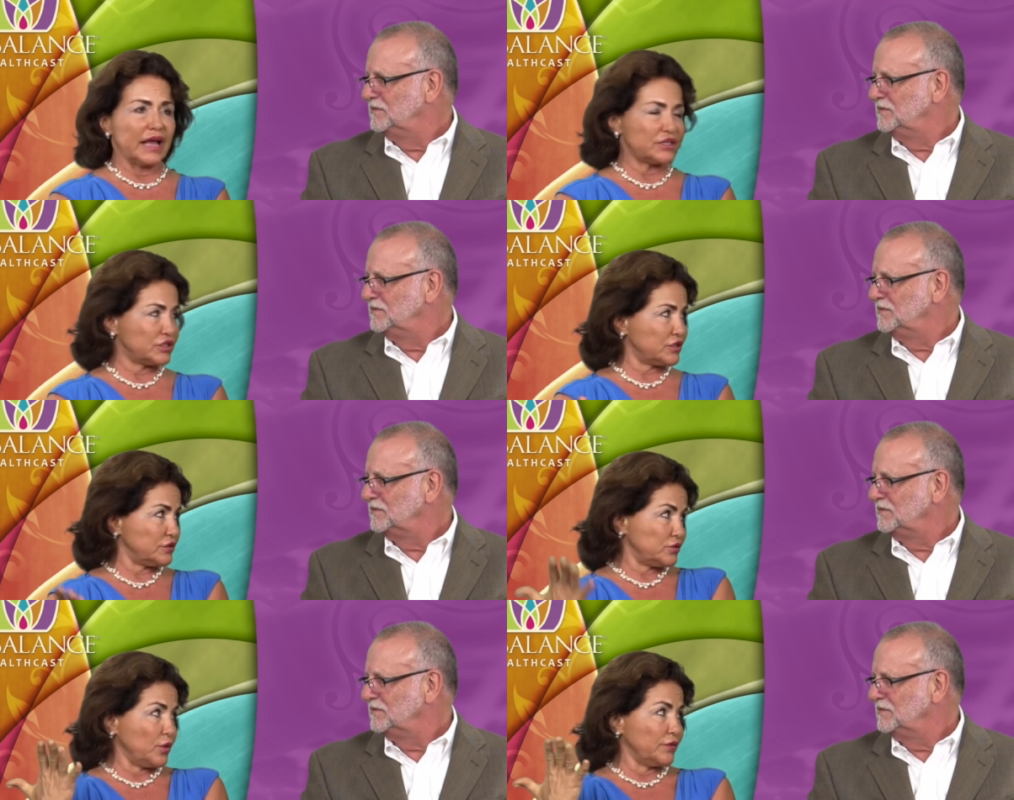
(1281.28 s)
Speaker 1: last
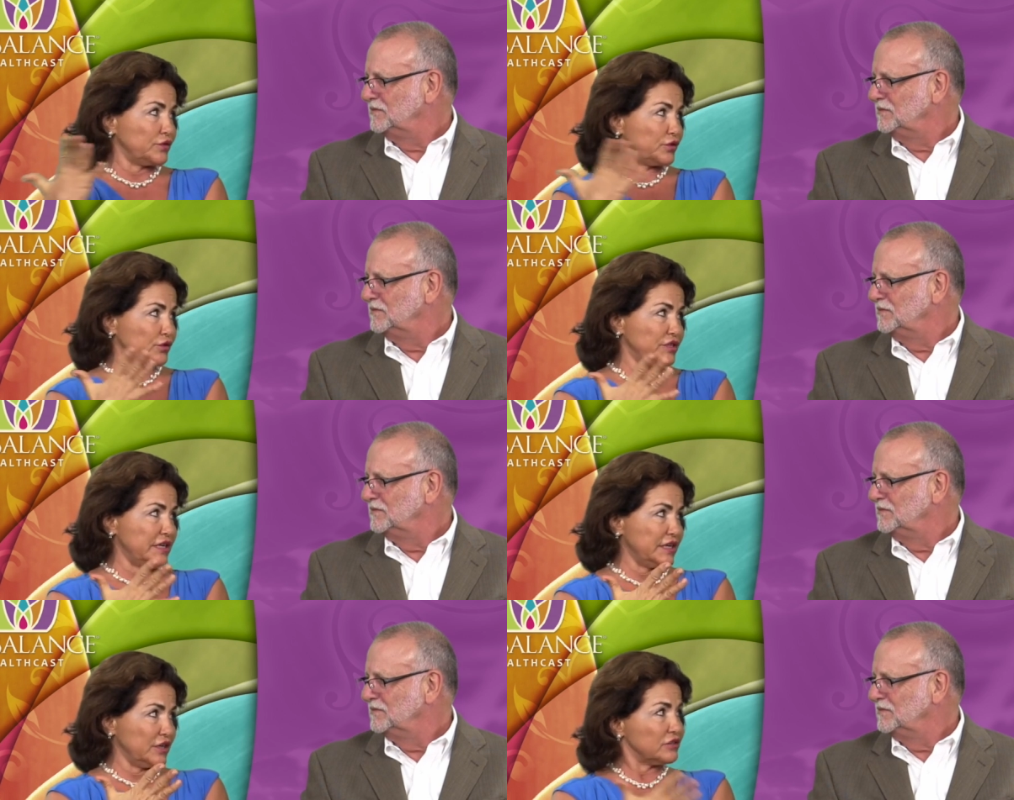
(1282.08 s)
12 to
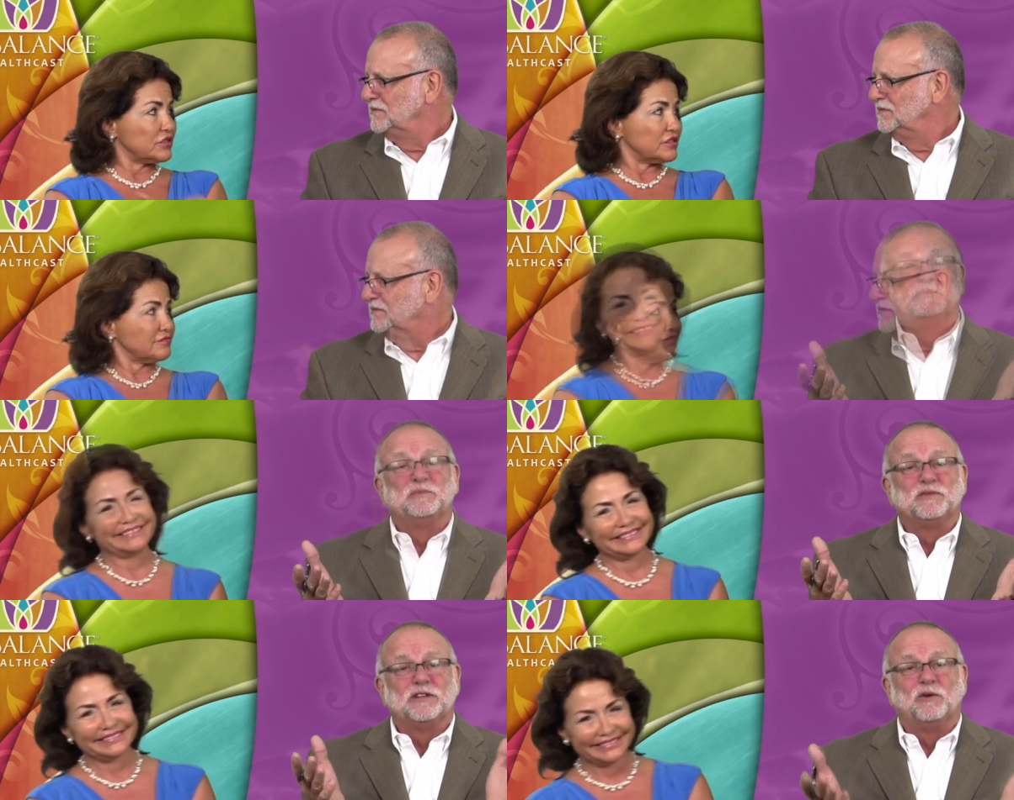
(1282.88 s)
13 years.
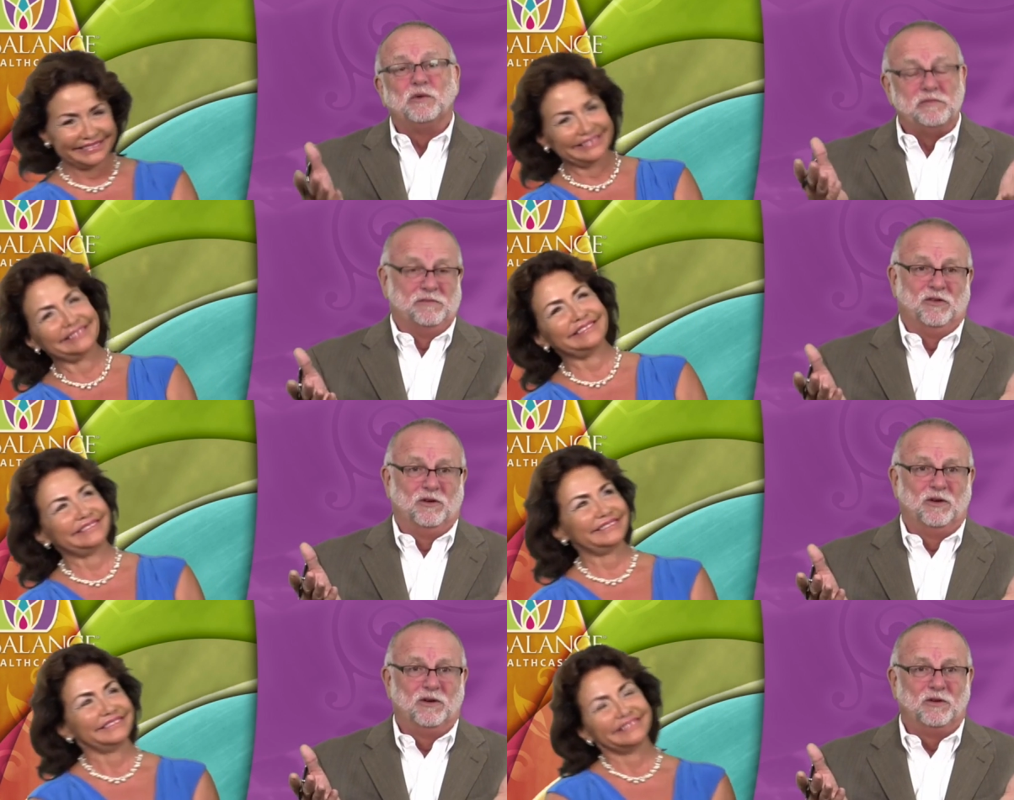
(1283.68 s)
Speaker 2: So remember,
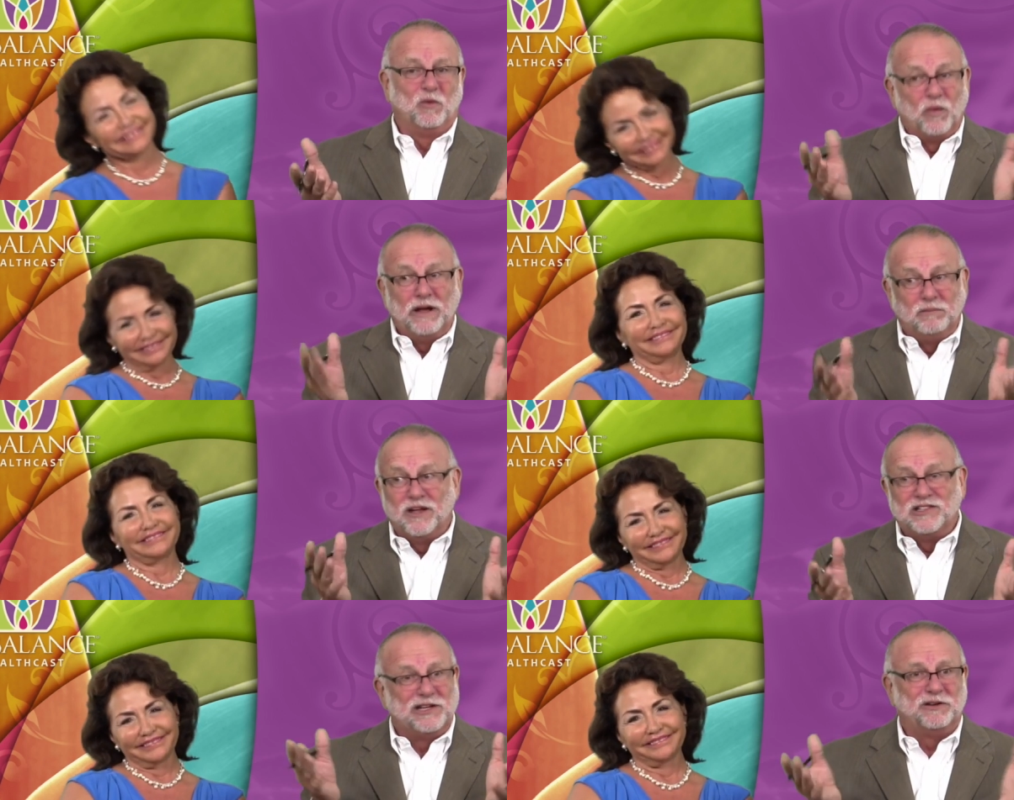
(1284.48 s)
red
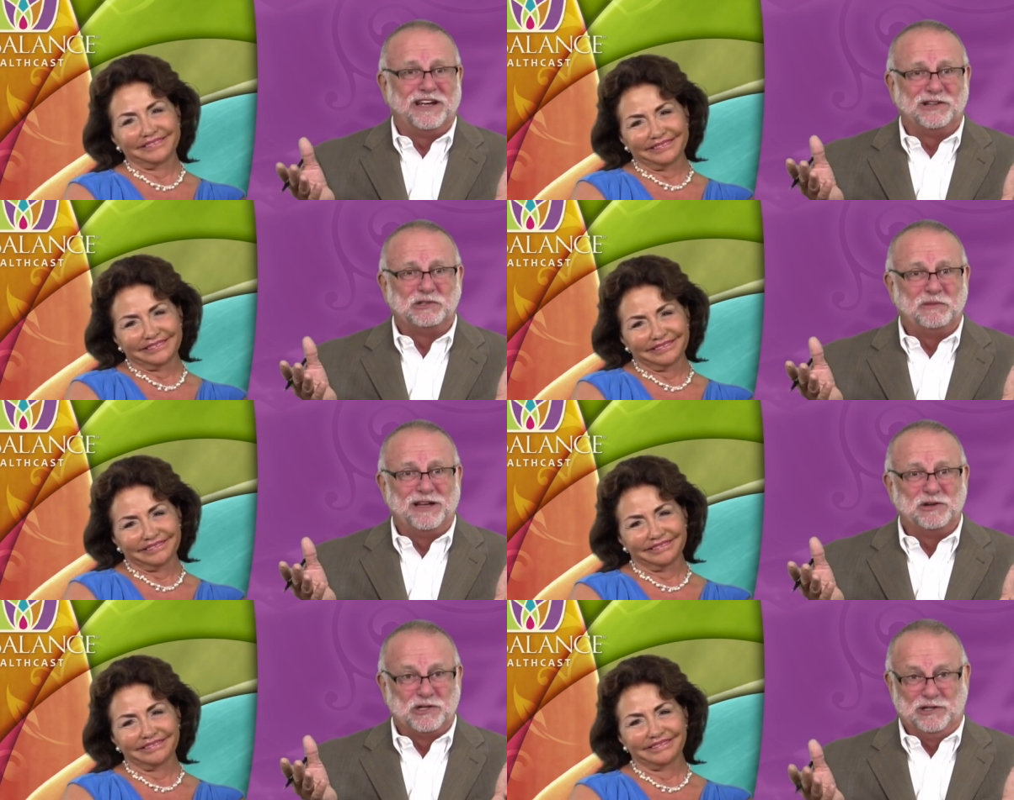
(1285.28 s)
blood cell counts
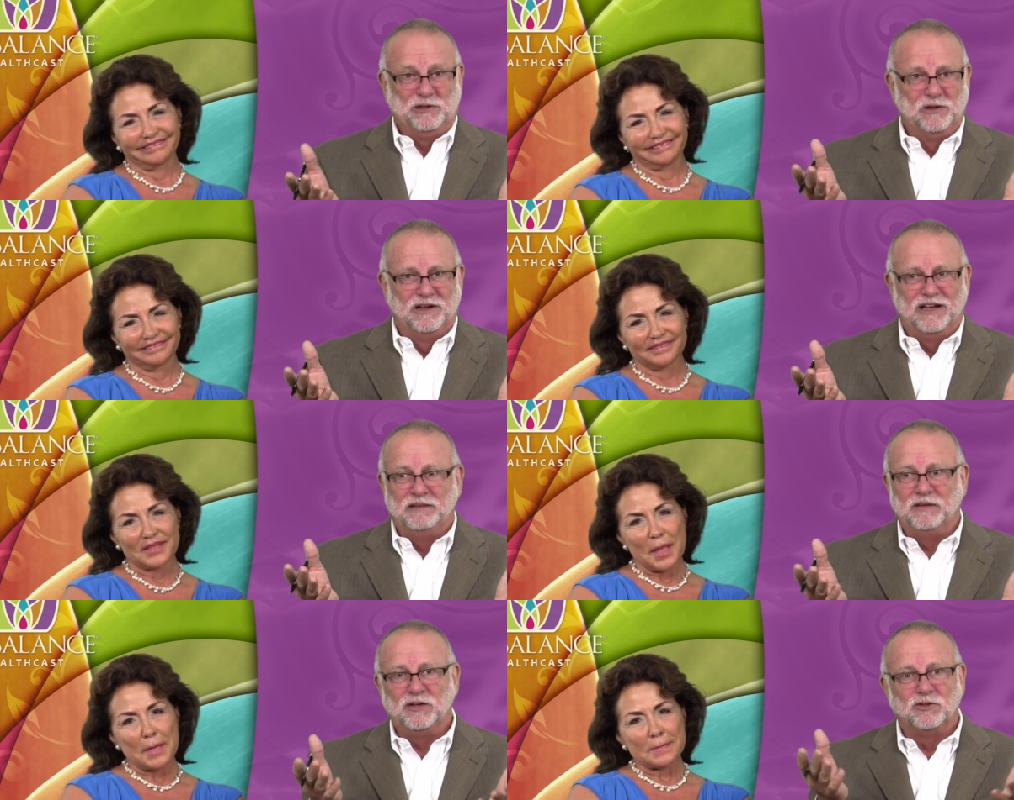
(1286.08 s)
matter too,
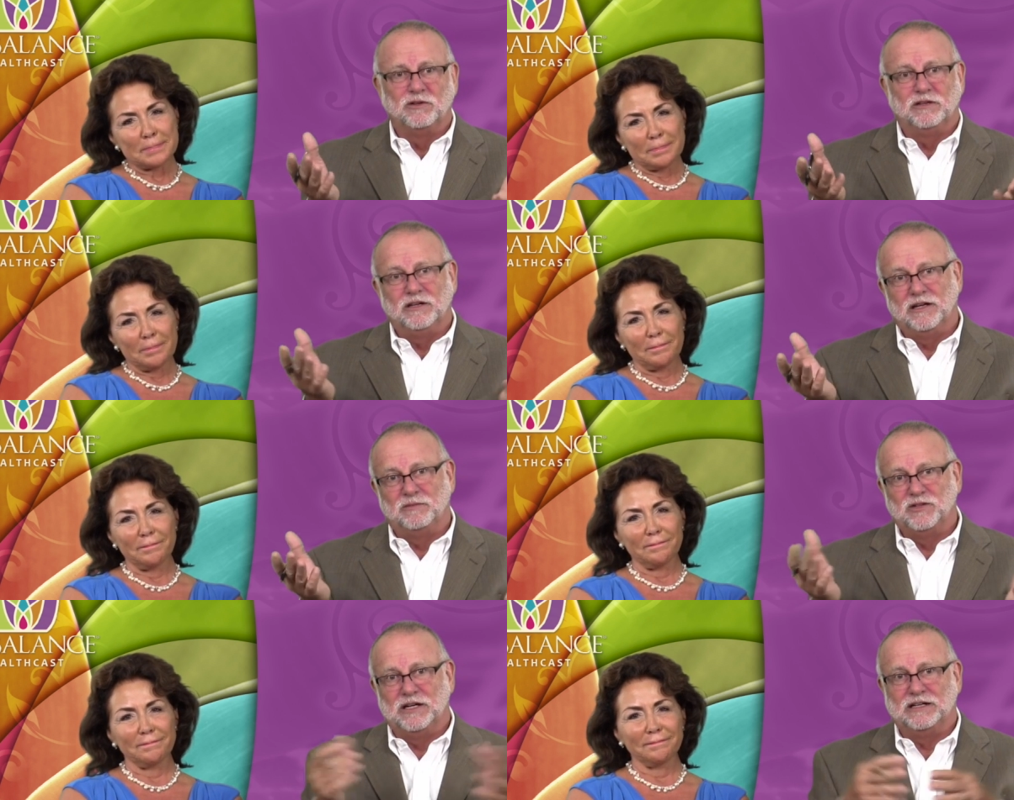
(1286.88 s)
and make sure that you get
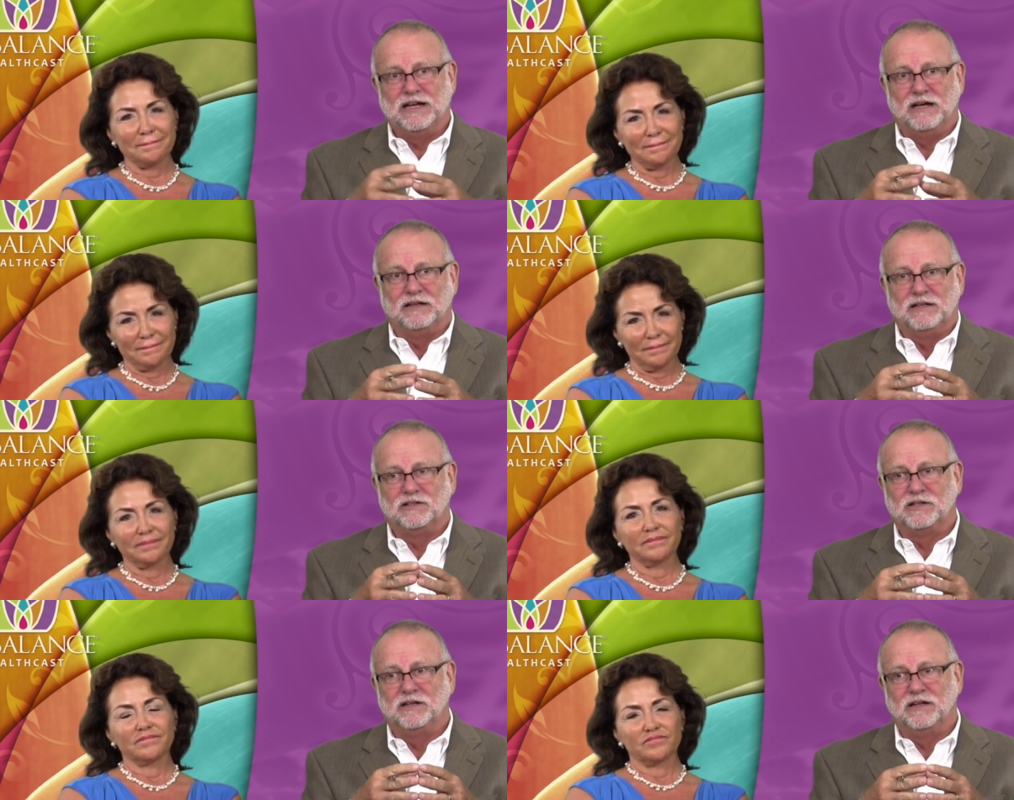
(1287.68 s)
them checked out.
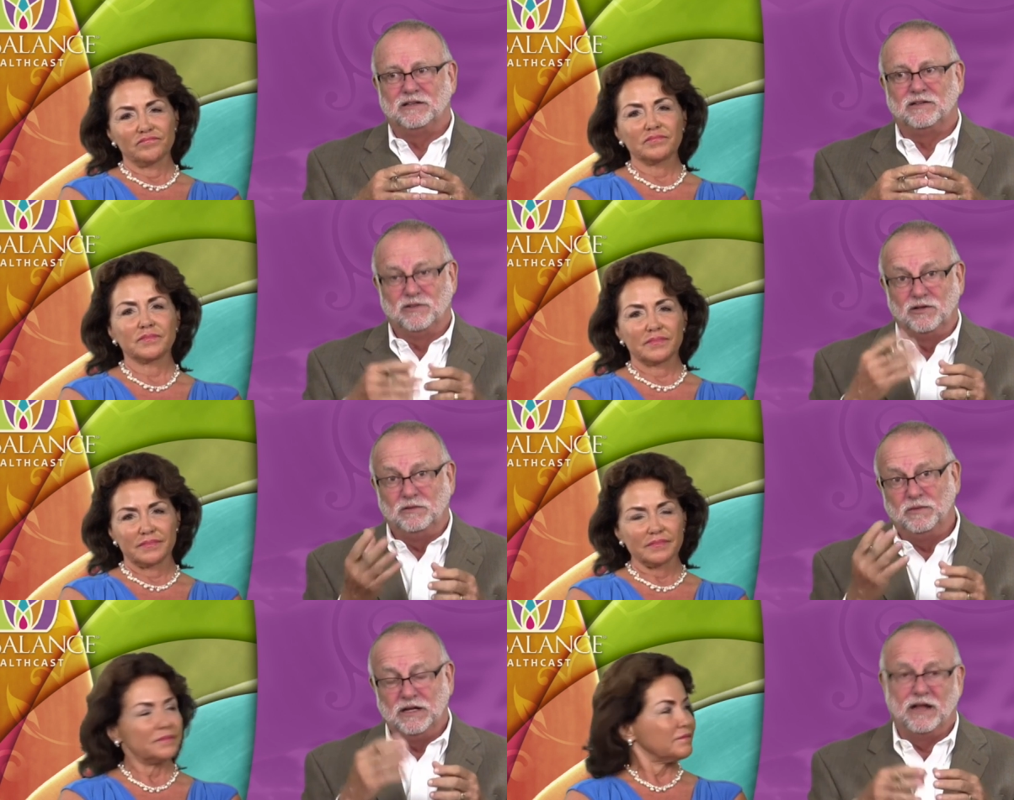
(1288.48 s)
It's it
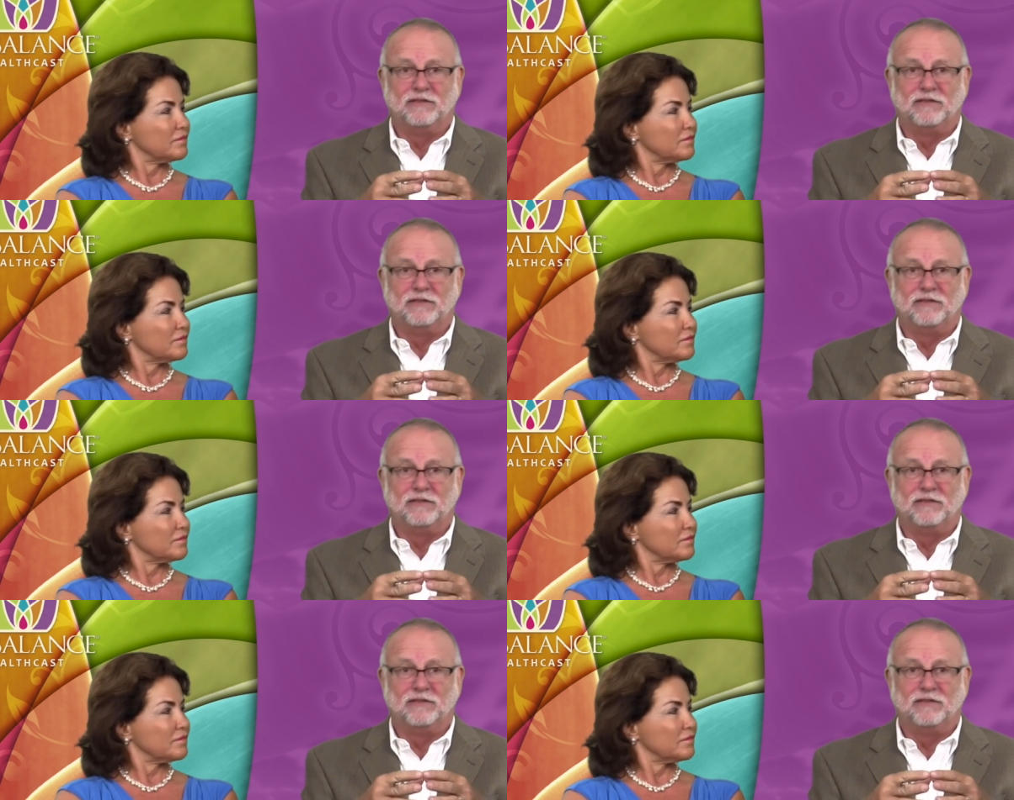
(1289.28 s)
could be a